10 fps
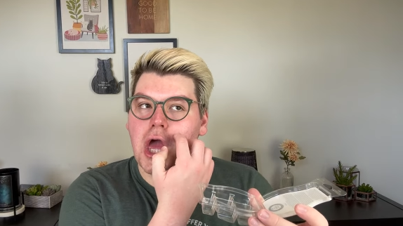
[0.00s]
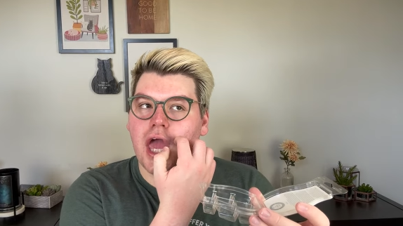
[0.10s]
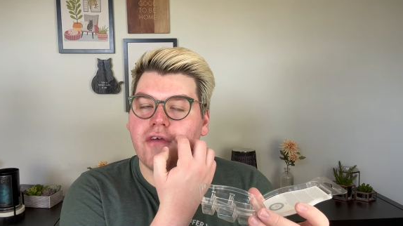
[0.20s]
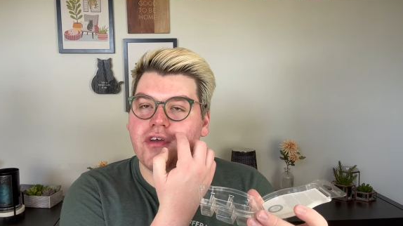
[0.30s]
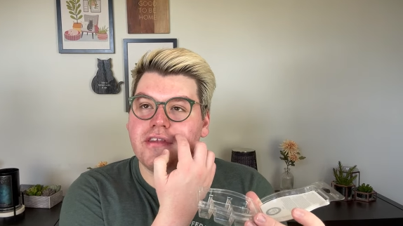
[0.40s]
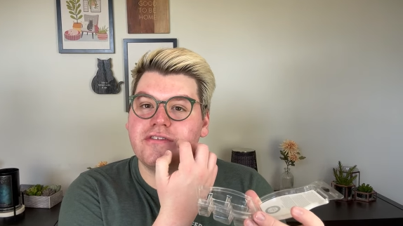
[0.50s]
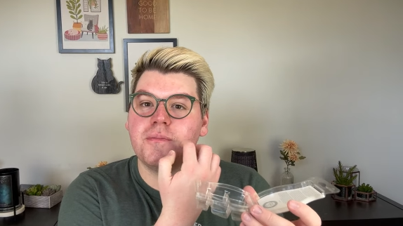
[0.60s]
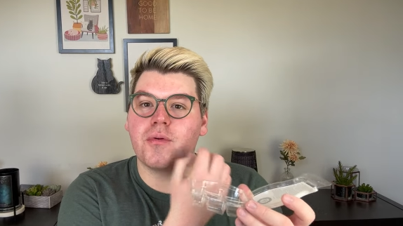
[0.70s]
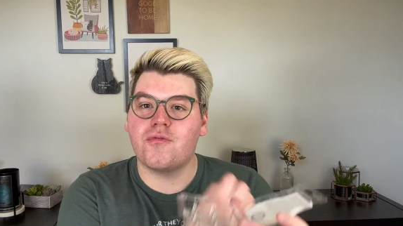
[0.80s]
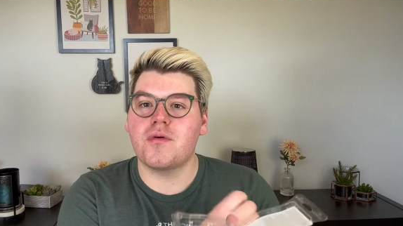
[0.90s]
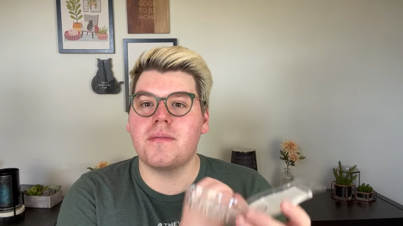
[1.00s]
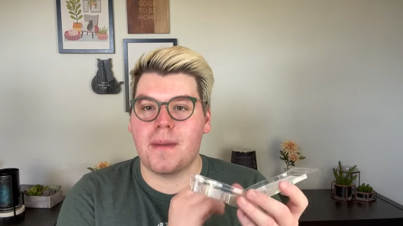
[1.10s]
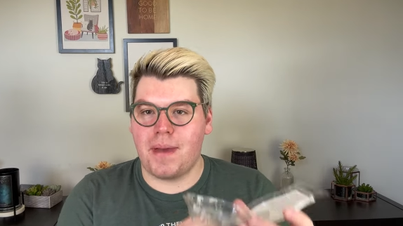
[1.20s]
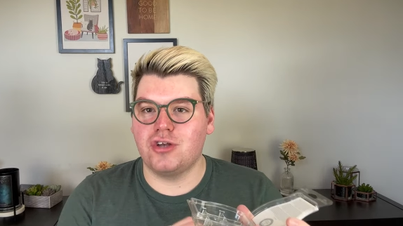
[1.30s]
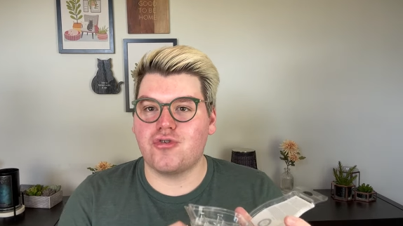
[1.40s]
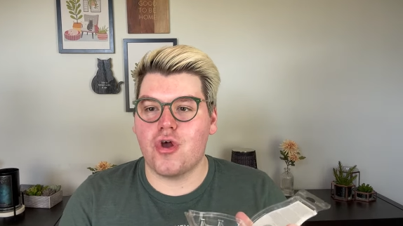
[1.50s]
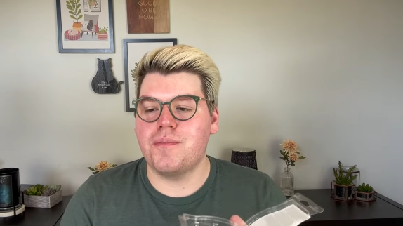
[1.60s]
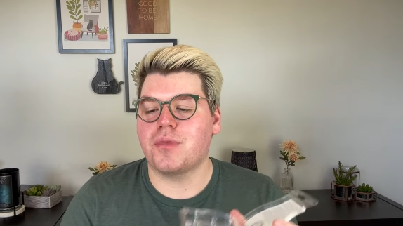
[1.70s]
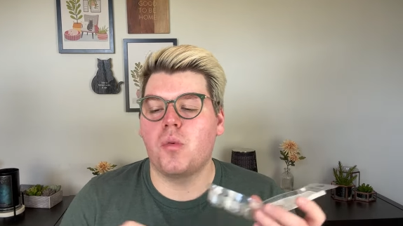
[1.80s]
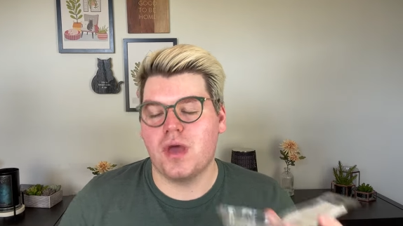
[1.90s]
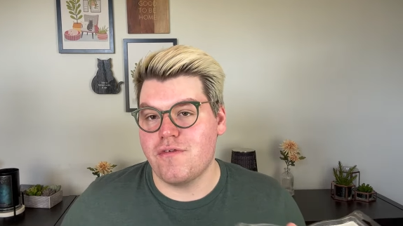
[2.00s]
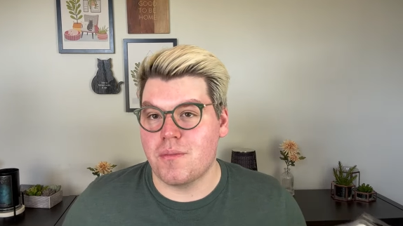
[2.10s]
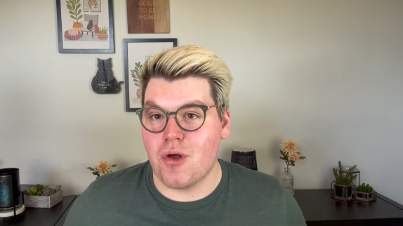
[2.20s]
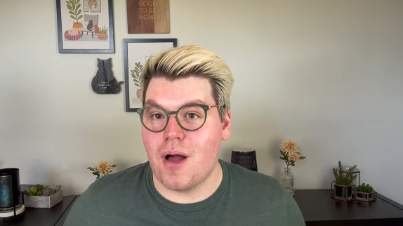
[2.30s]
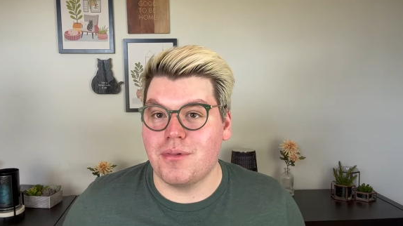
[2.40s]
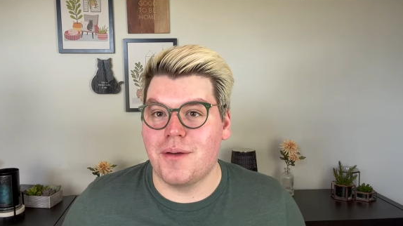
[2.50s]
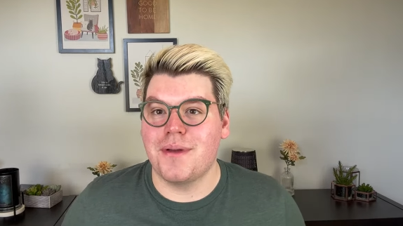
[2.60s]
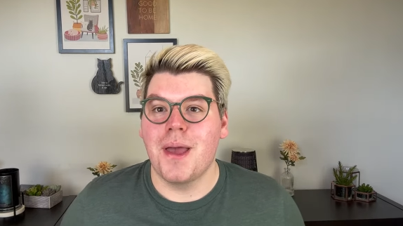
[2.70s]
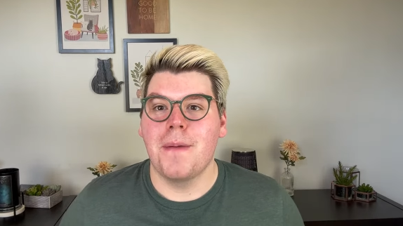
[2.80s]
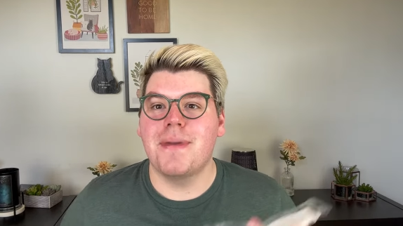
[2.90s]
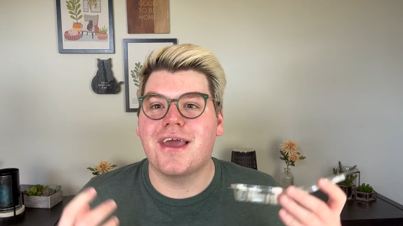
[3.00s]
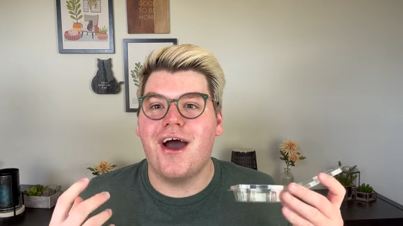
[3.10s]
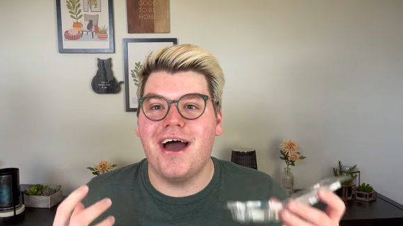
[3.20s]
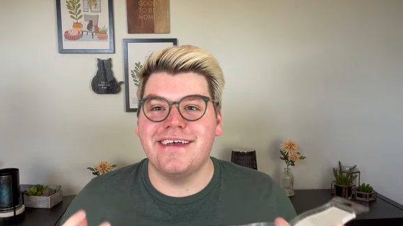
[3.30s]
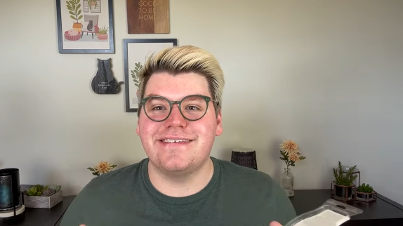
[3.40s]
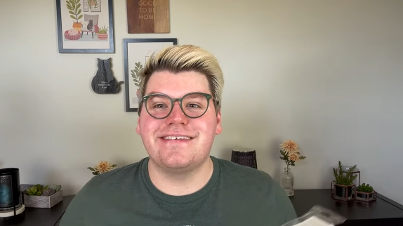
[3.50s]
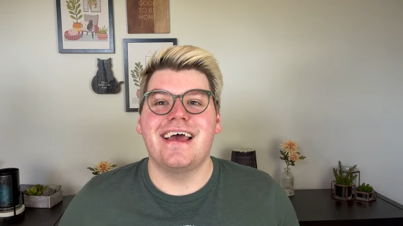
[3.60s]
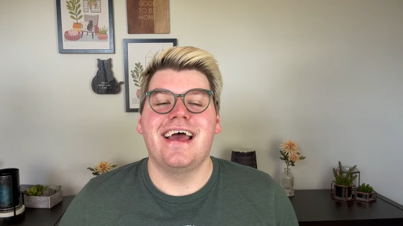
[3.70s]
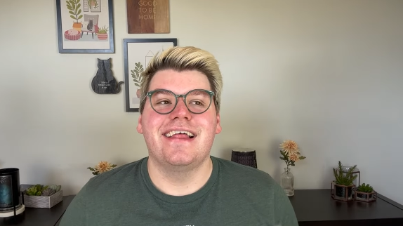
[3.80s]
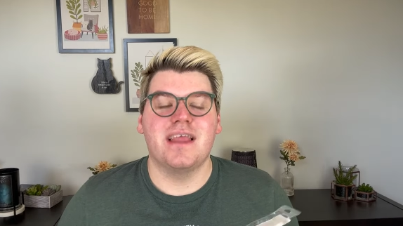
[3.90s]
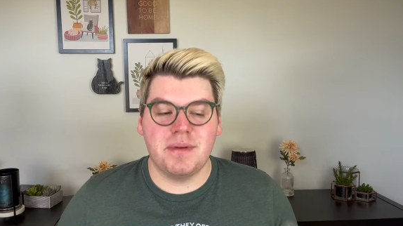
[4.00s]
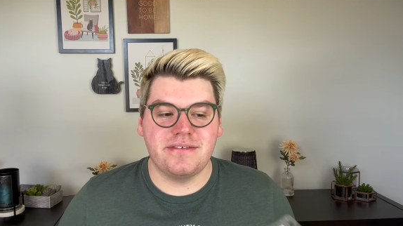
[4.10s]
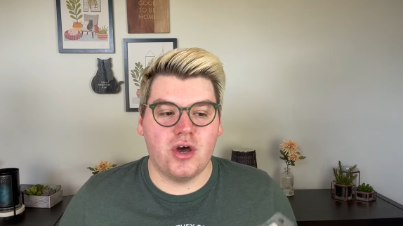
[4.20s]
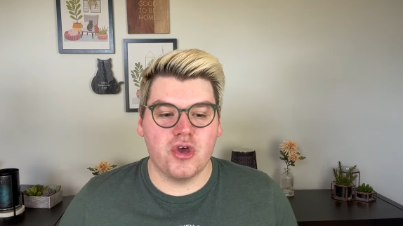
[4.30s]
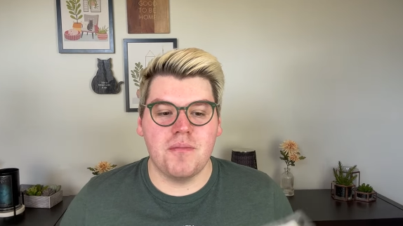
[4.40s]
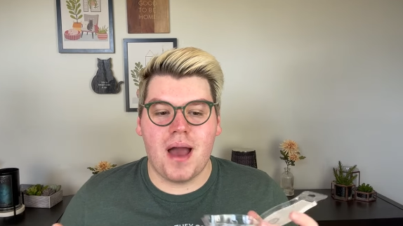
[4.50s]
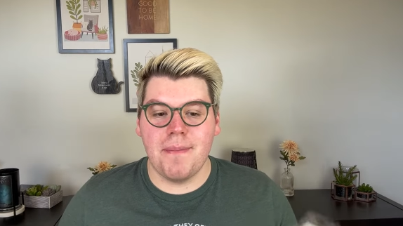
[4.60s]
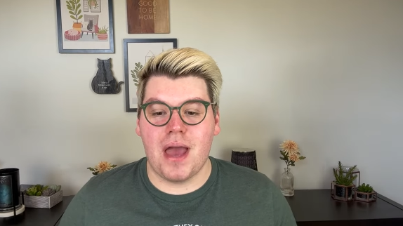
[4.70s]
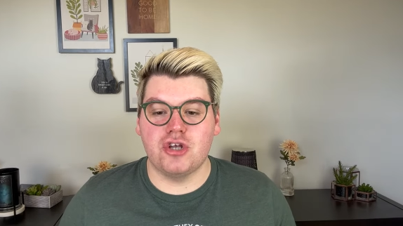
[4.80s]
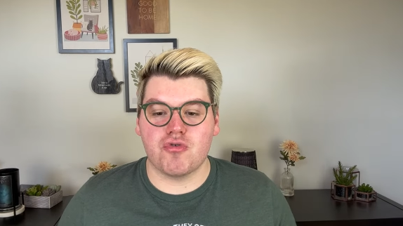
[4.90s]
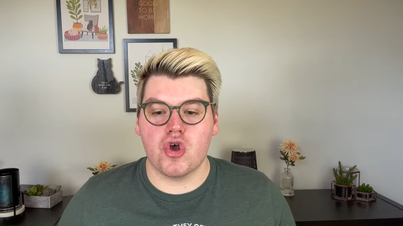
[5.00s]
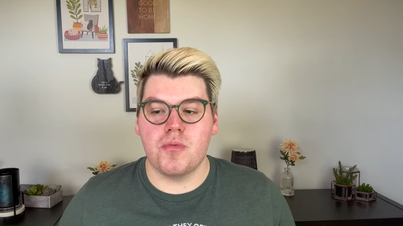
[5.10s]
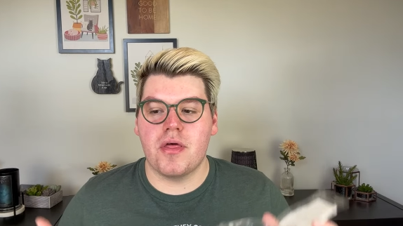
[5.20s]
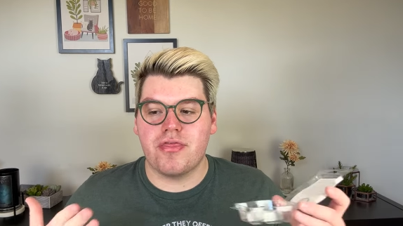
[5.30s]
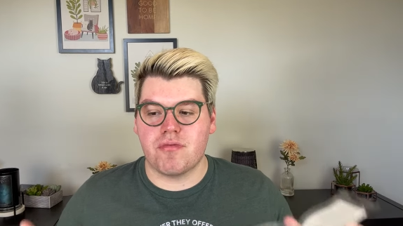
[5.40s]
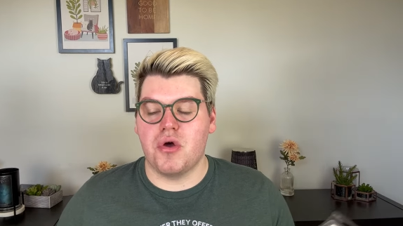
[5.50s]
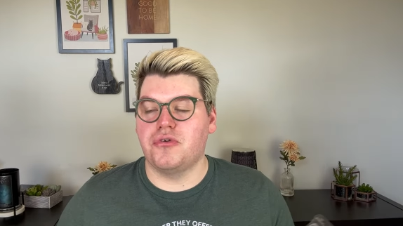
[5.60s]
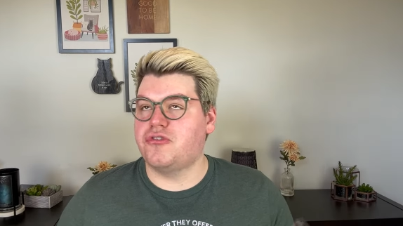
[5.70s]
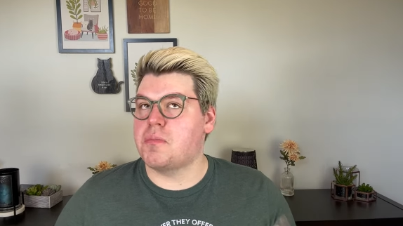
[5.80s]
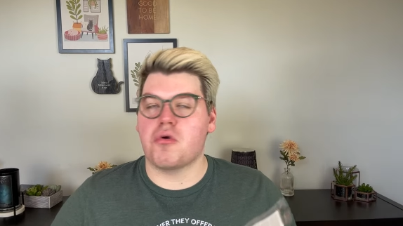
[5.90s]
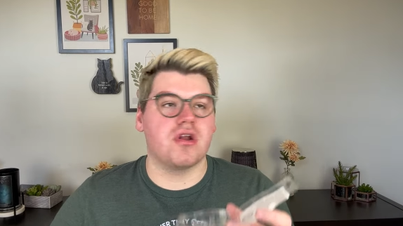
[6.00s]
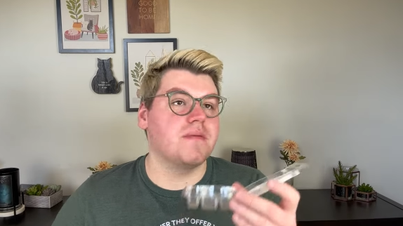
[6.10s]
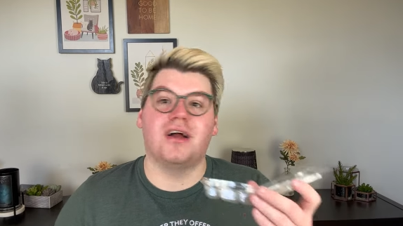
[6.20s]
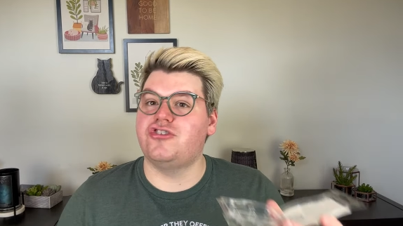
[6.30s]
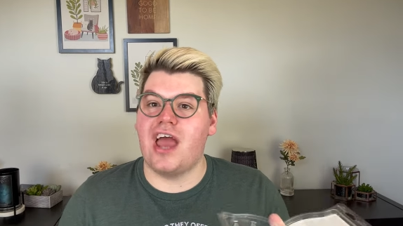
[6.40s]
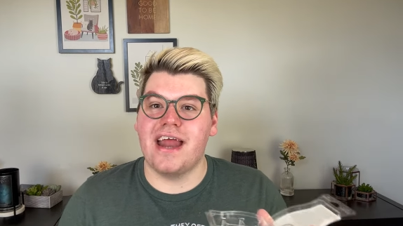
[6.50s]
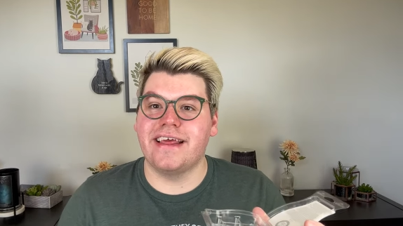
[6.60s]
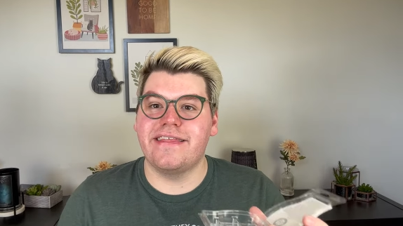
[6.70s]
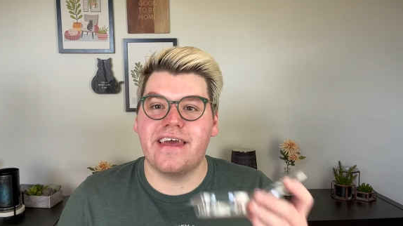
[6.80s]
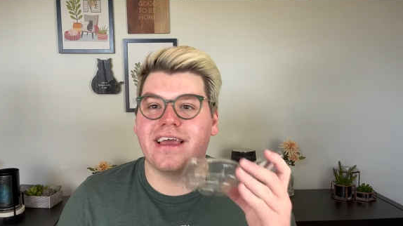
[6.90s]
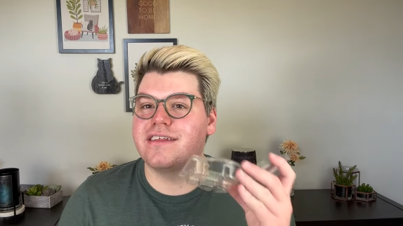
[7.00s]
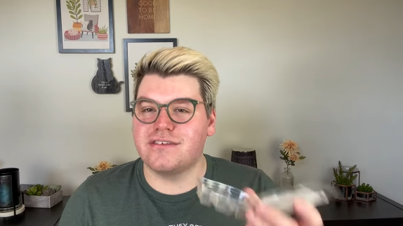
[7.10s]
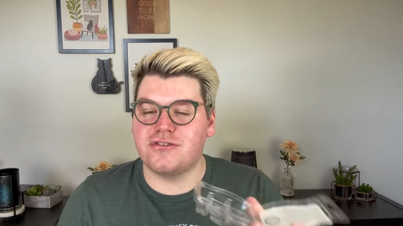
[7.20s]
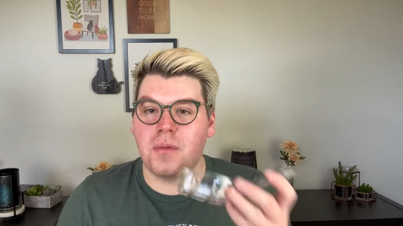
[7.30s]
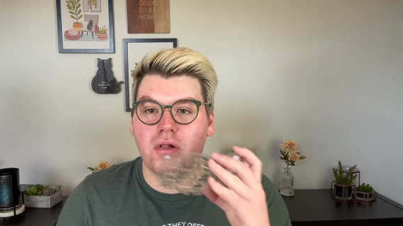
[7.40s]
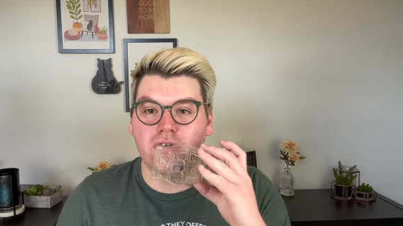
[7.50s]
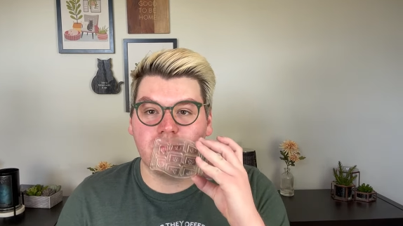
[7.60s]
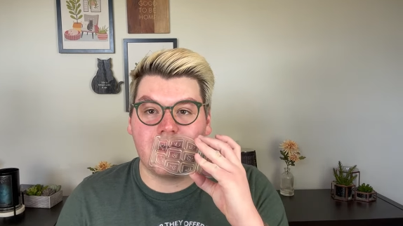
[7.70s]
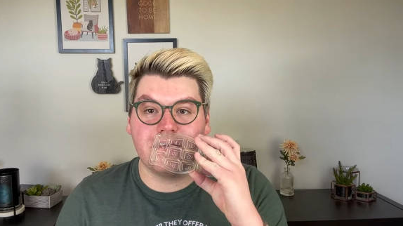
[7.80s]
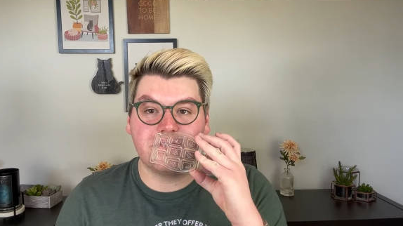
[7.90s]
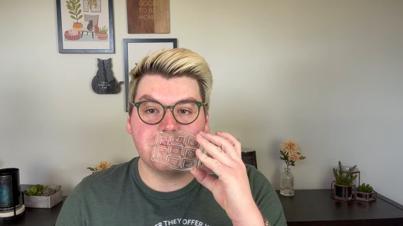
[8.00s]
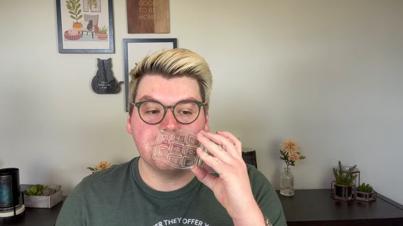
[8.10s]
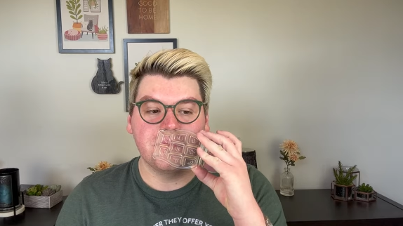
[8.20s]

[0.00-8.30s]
if it doesn't perform in my bedroom, we have a problem. Because let me tell you, my bedroom throws pretty much anything. It's a smaller space.